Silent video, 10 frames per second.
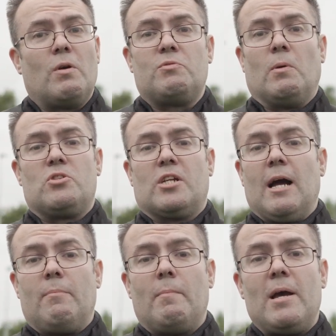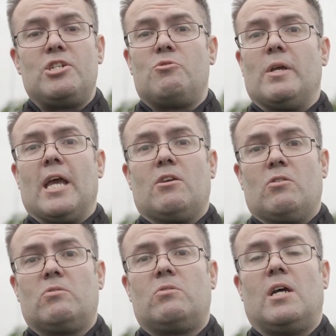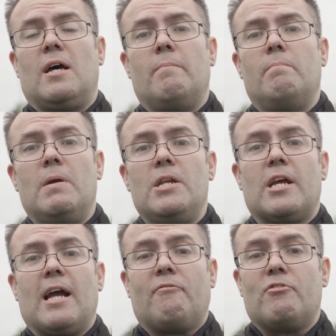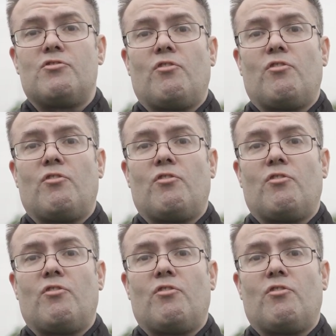We've sponsored a couple of matches, we get good media coverage